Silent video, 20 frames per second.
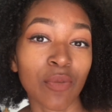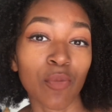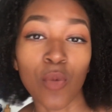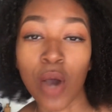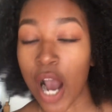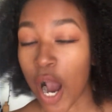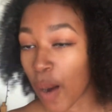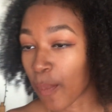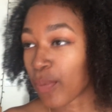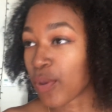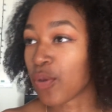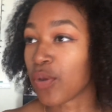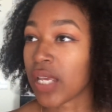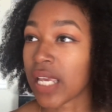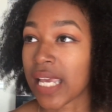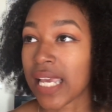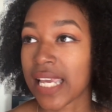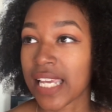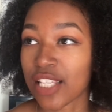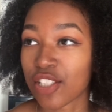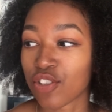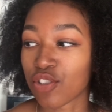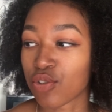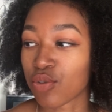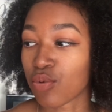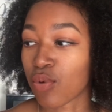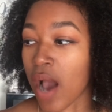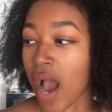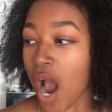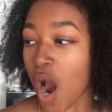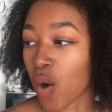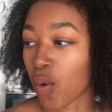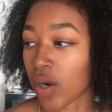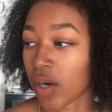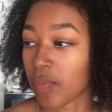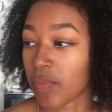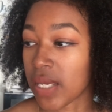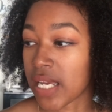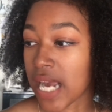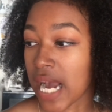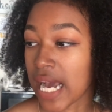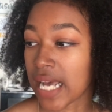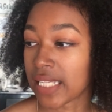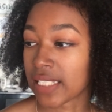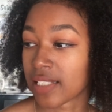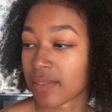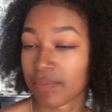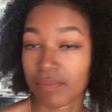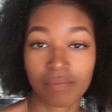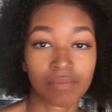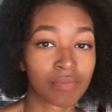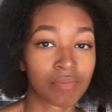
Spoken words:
will help you get into Howard, because